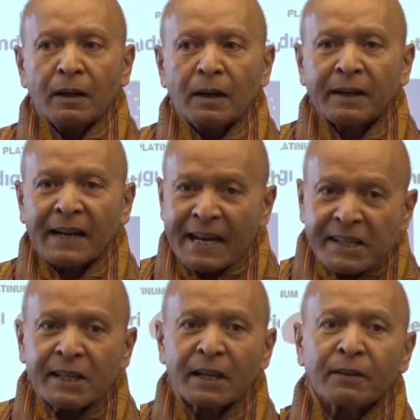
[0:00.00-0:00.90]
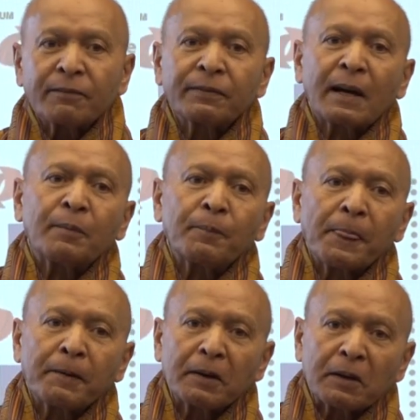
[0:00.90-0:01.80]
arising
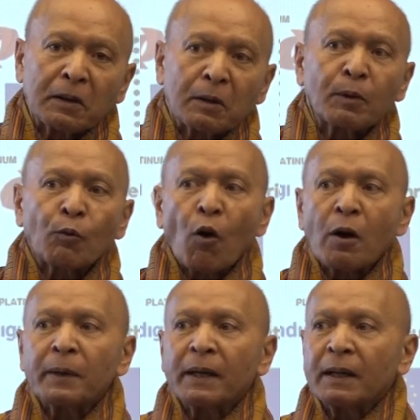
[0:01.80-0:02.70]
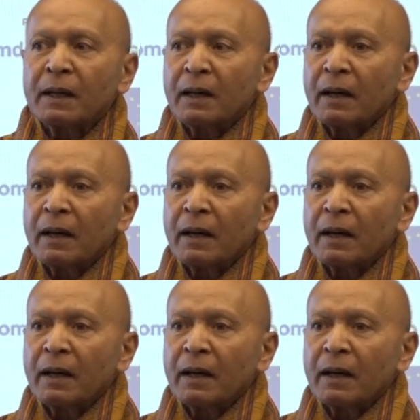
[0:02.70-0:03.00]
from global warming,